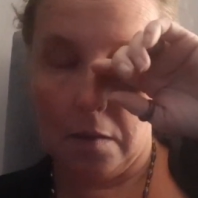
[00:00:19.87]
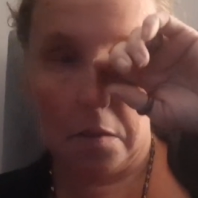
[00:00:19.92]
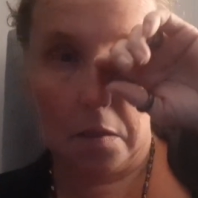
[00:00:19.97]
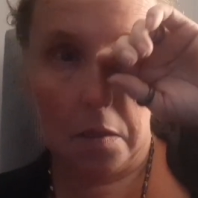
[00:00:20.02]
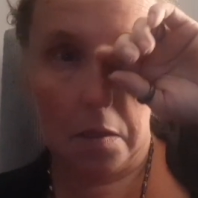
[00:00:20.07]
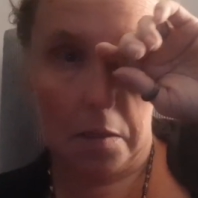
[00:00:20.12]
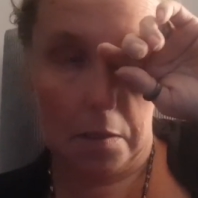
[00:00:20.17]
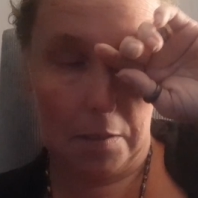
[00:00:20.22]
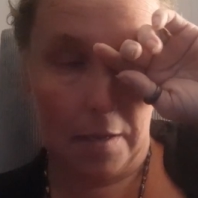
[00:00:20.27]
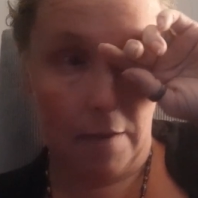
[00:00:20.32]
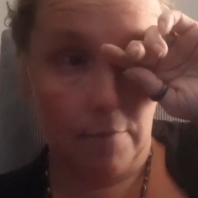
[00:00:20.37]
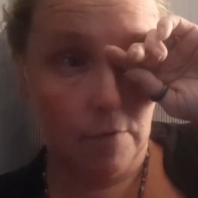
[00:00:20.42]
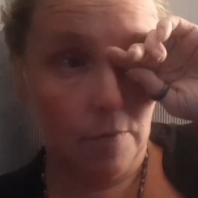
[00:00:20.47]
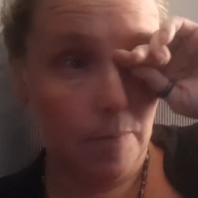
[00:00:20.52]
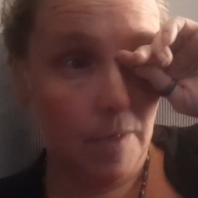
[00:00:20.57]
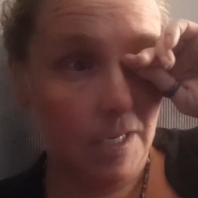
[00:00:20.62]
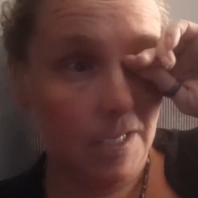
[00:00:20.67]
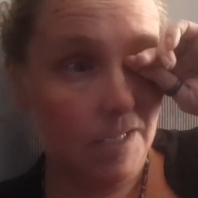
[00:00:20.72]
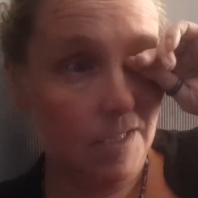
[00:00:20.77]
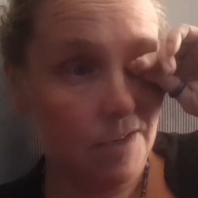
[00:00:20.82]
And
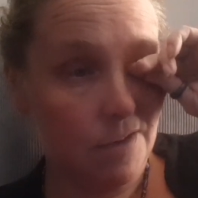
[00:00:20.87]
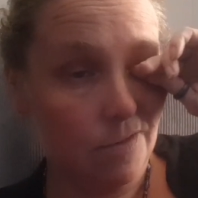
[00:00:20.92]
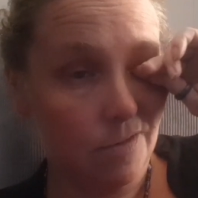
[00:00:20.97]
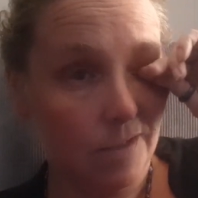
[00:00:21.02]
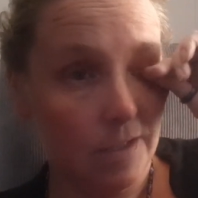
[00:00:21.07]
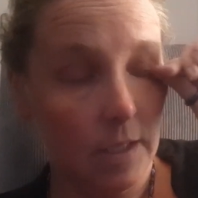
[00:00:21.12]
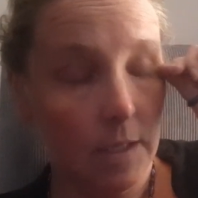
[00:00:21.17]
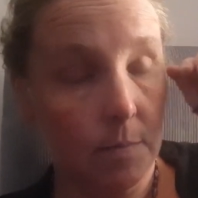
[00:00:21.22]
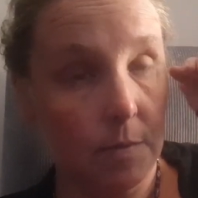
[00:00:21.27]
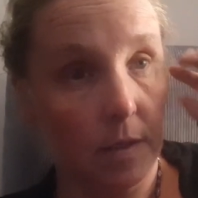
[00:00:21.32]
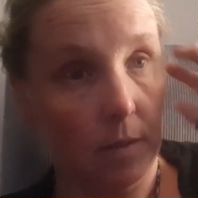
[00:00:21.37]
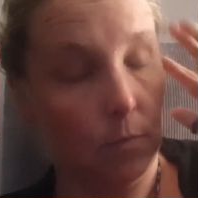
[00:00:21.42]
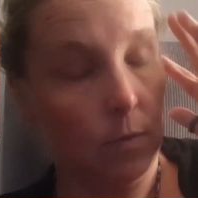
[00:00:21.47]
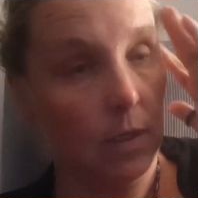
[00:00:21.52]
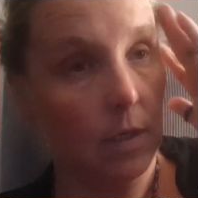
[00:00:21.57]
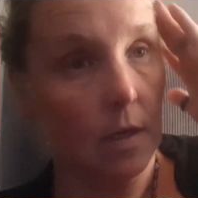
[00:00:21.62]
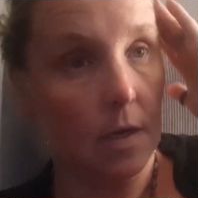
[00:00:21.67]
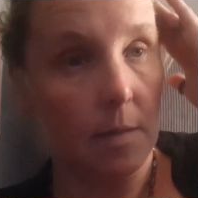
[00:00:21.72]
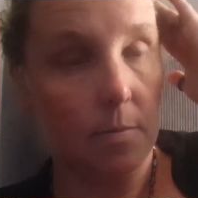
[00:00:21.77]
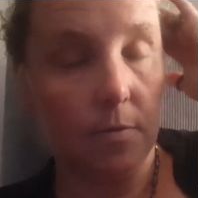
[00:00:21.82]
everybody's still sleeping. We
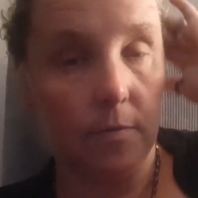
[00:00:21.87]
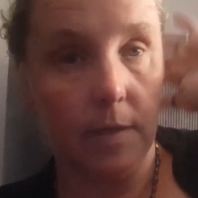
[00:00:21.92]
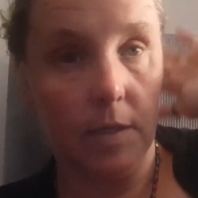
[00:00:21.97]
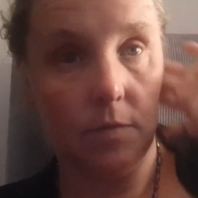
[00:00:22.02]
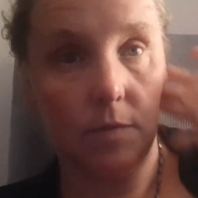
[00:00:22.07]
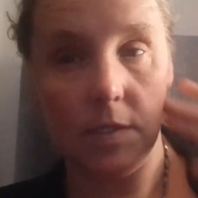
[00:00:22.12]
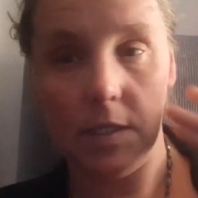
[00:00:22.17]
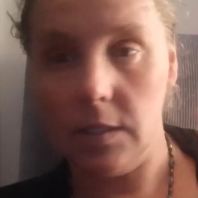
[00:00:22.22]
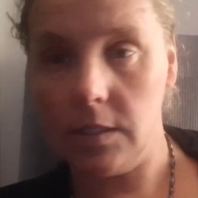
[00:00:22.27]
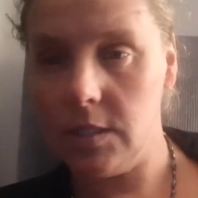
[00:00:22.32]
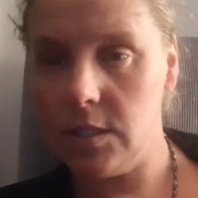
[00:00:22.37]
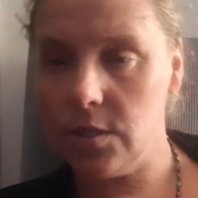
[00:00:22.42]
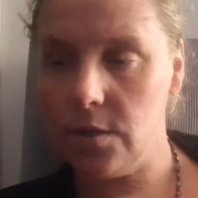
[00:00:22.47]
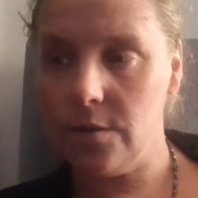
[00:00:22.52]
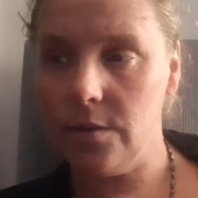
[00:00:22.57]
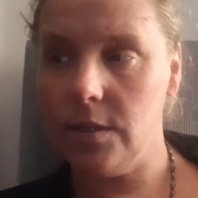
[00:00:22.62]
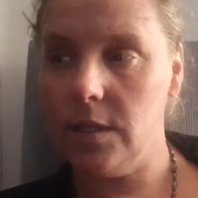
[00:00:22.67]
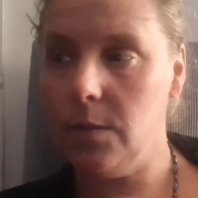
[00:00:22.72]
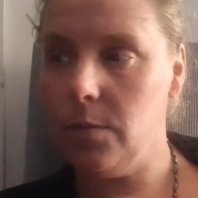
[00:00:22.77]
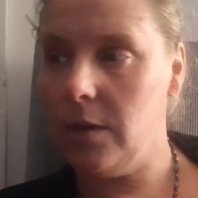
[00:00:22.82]
got up around
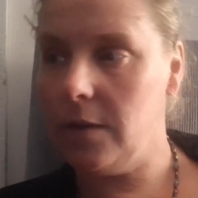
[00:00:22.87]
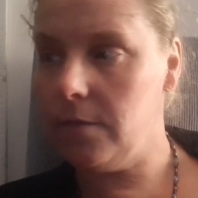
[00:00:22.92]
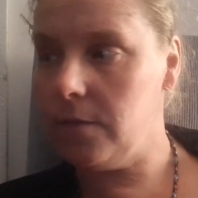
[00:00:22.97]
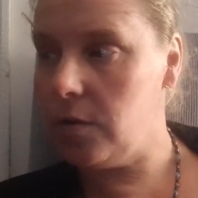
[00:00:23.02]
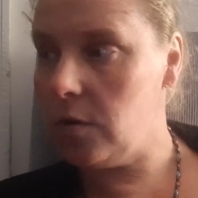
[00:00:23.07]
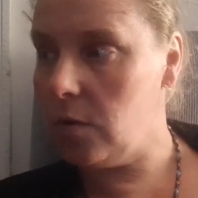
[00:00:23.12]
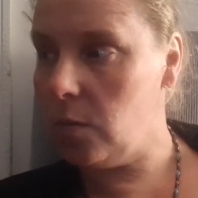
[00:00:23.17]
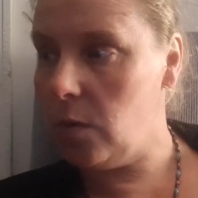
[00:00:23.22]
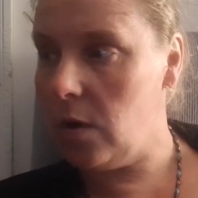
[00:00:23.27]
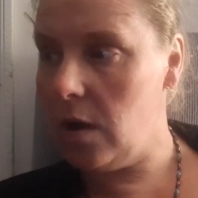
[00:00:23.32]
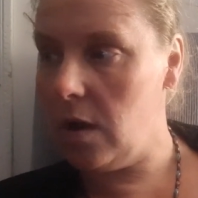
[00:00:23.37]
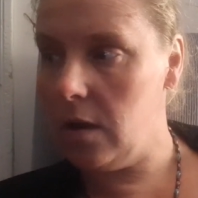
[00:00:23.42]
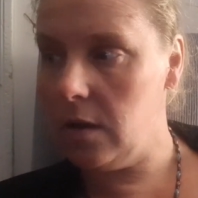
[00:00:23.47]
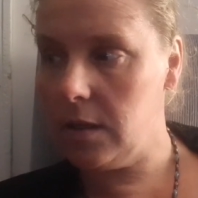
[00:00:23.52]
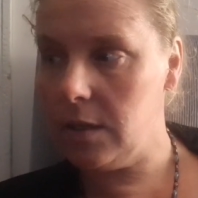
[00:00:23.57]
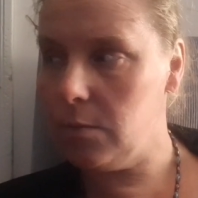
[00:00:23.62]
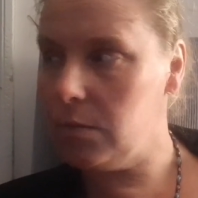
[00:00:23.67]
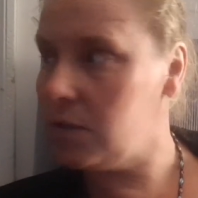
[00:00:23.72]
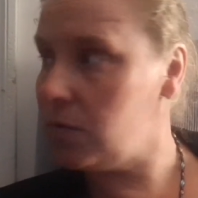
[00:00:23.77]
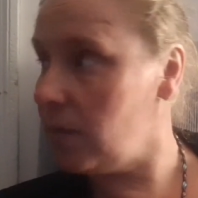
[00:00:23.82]
6.30, went for a walk.
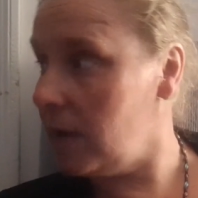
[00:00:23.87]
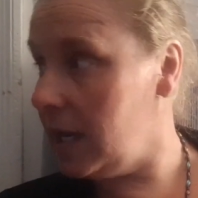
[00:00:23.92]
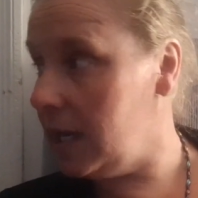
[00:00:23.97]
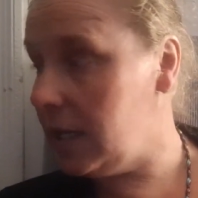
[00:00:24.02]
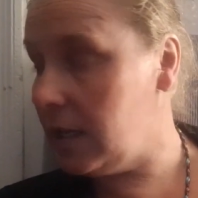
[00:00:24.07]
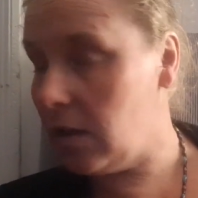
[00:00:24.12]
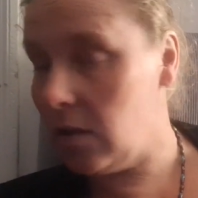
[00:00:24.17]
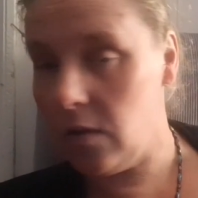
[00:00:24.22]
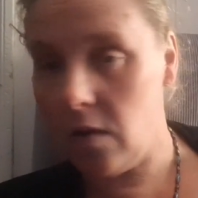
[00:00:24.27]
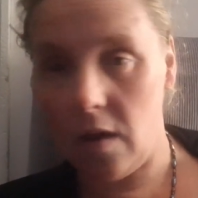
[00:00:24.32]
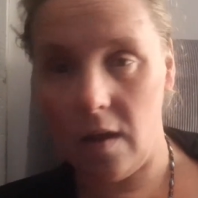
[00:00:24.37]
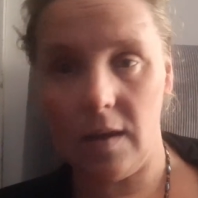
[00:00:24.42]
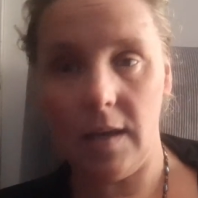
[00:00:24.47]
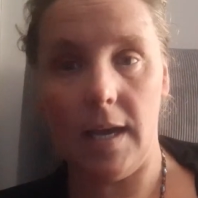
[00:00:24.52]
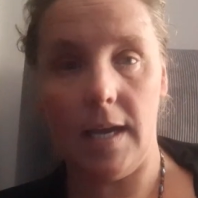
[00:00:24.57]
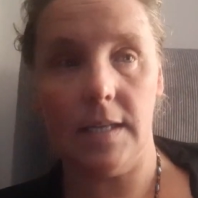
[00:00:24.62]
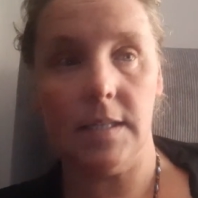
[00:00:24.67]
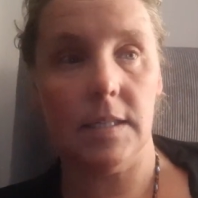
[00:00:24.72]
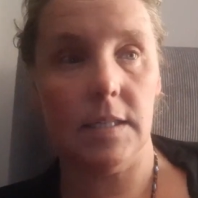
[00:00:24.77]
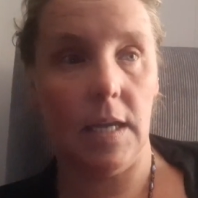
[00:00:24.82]
It was raining a lot
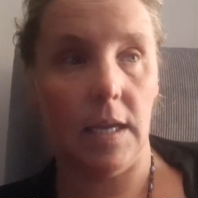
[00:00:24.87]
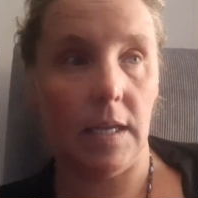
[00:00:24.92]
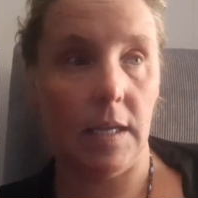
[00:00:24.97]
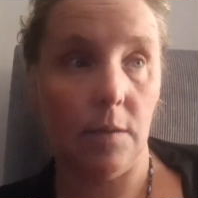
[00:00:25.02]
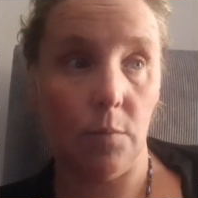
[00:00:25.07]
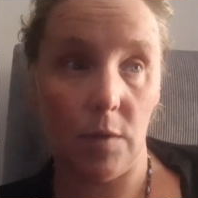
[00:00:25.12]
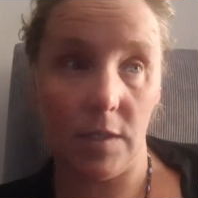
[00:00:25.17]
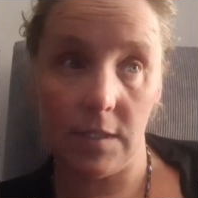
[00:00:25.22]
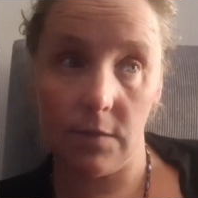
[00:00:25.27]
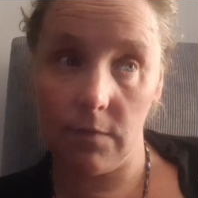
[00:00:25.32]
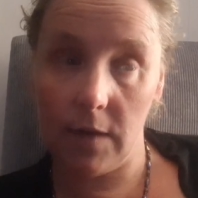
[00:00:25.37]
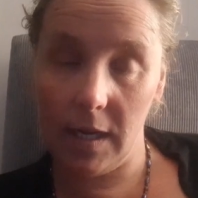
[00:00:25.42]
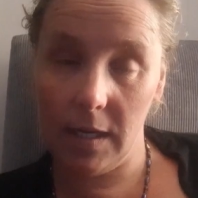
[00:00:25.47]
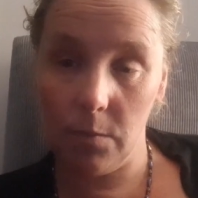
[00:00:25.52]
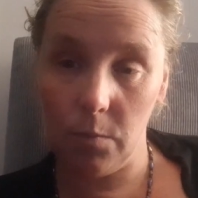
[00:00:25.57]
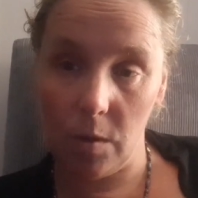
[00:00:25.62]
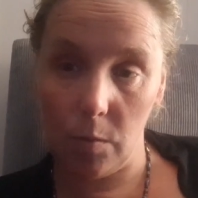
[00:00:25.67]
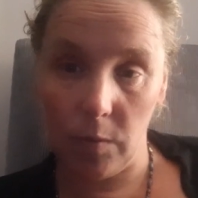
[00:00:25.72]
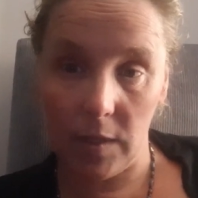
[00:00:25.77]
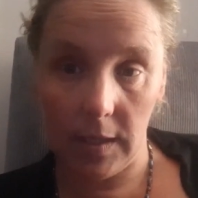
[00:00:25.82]
last night. It wasn't
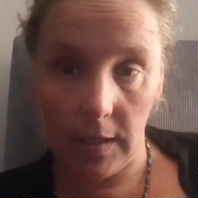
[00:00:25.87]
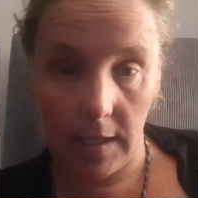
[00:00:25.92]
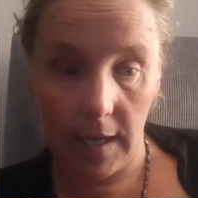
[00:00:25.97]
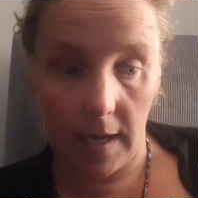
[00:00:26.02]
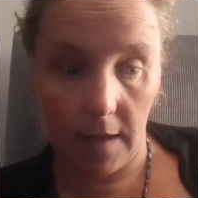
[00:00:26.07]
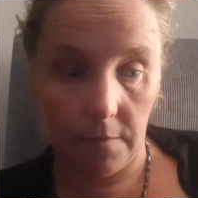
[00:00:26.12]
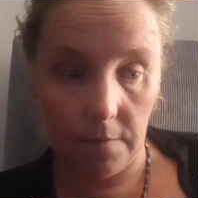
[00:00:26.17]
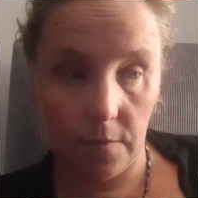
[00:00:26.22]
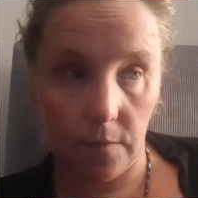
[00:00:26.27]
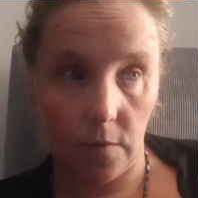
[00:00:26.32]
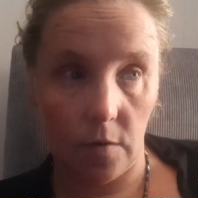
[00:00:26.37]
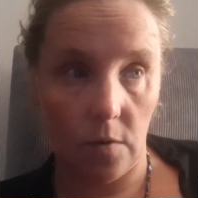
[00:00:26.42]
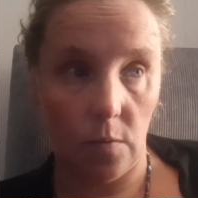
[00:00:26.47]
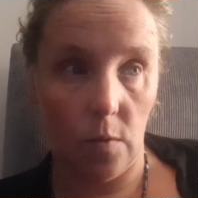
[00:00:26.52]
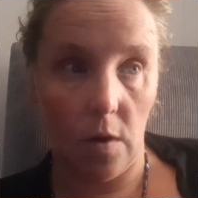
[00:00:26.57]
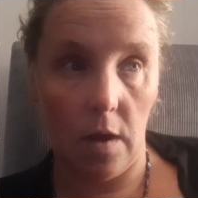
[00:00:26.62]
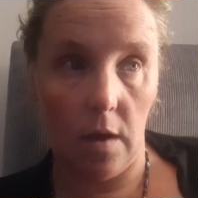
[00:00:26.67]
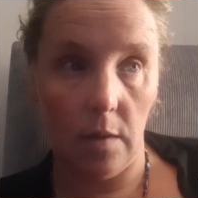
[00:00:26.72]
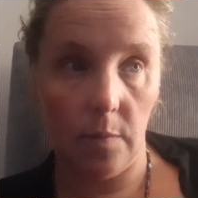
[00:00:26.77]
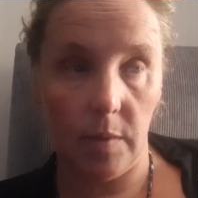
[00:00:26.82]
raining when we left for a
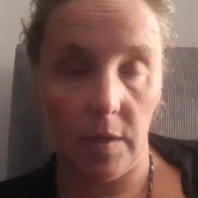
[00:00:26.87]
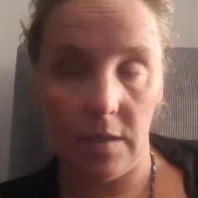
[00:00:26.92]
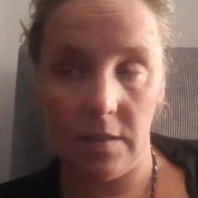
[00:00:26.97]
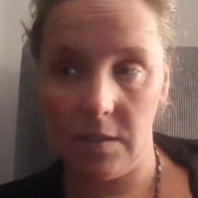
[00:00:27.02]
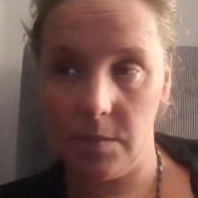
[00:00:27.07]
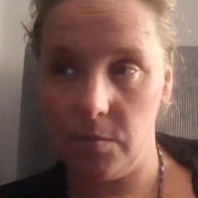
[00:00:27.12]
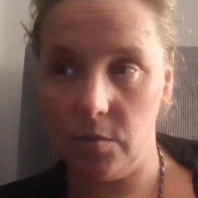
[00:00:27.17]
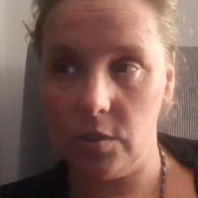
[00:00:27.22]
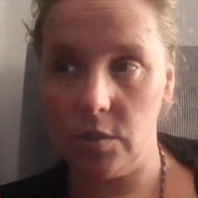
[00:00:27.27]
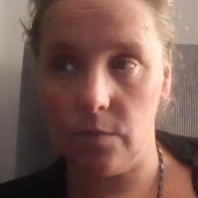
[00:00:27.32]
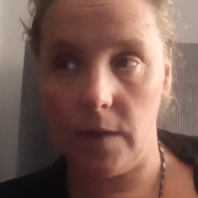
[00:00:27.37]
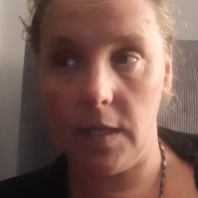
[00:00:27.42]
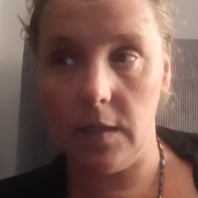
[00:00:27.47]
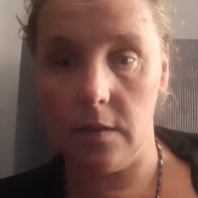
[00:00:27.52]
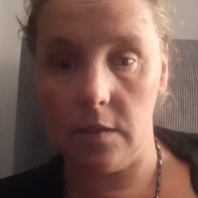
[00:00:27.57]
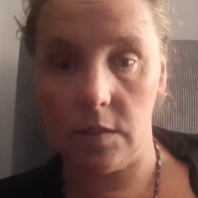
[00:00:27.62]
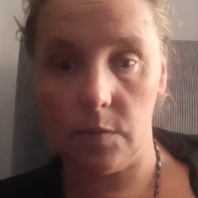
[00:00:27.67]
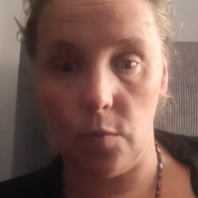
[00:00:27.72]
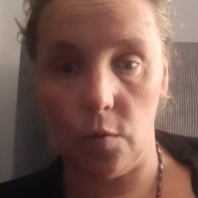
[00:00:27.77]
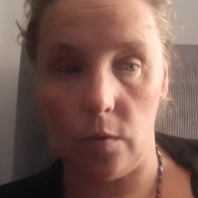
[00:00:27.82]
walk, but it's supposed to rain
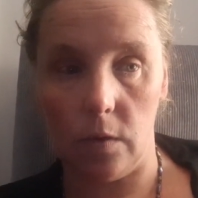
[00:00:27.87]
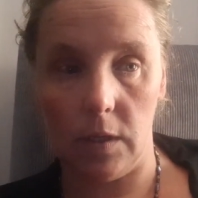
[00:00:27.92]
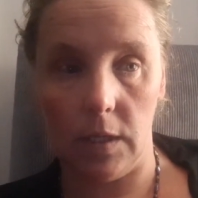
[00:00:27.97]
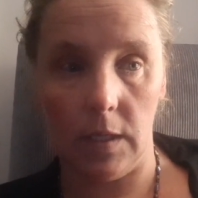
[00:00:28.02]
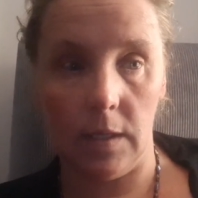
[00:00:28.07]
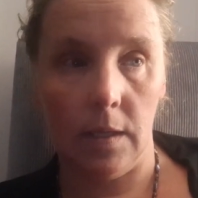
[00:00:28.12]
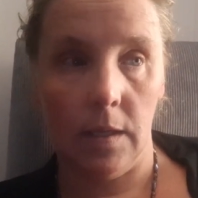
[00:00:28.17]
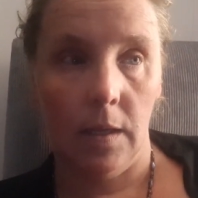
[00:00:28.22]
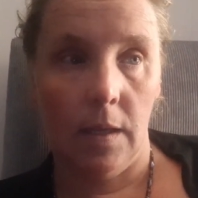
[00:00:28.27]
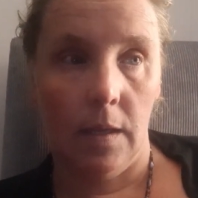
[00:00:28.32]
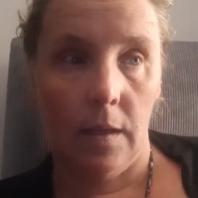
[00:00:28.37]
this morning.